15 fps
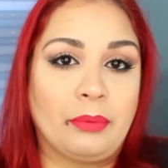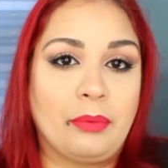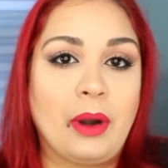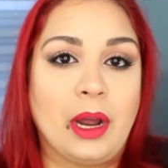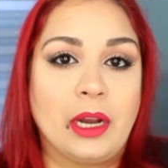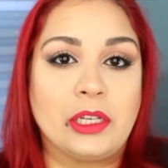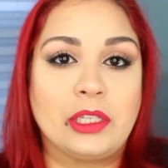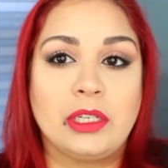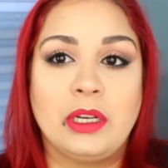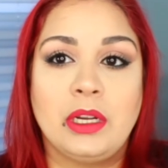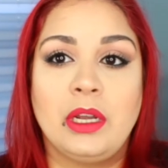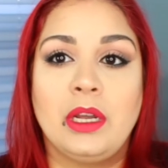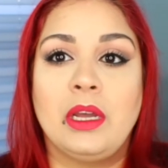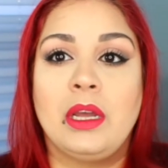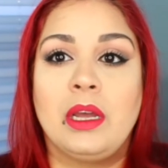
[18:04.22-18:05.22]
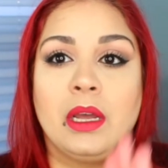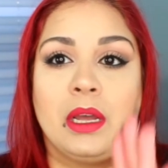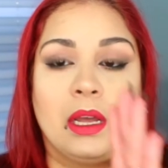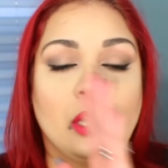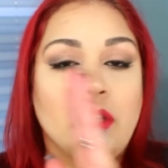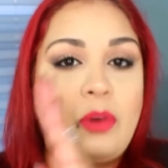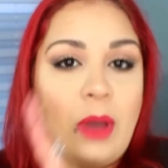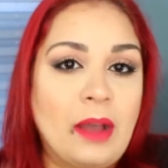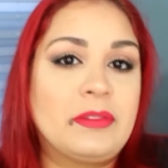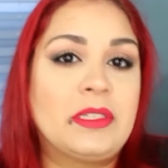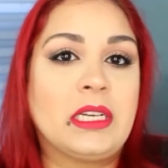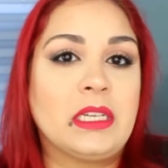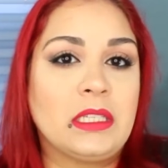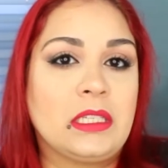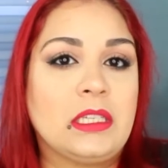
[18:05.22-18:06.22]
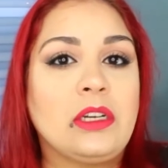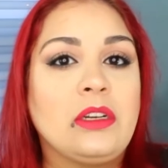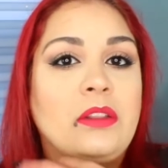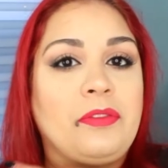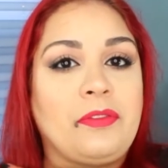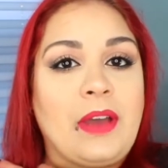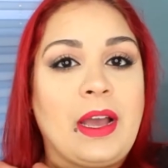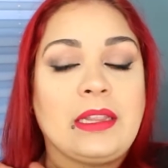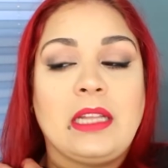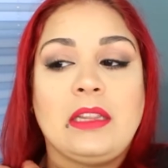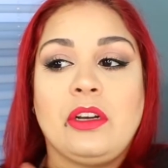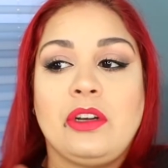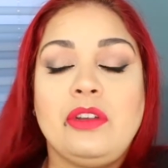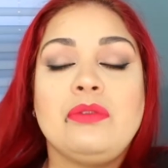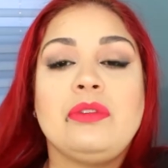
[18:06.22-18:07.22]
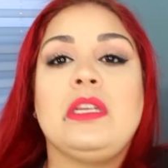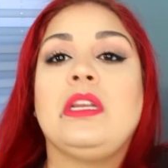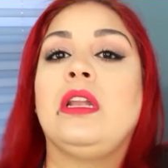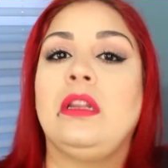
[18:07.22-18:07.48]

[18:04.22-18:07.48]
brush, you have to consider the fact that they're using